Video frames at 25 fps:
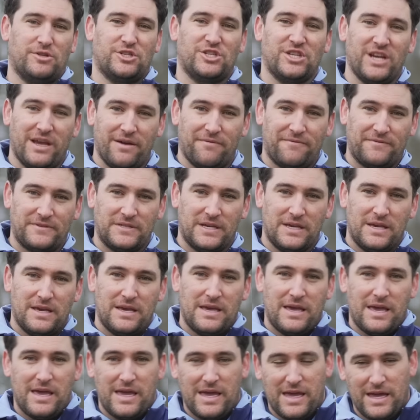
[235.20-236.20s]
shift
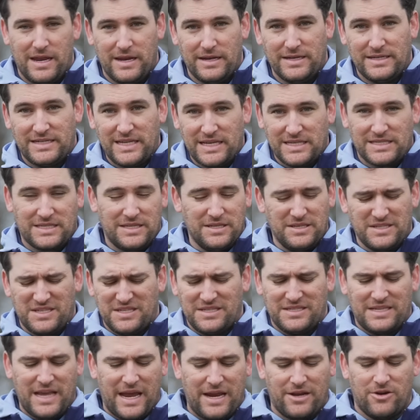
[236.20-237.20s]
in distance
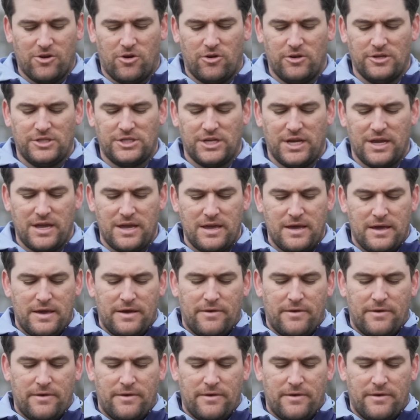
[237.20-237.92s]
and technology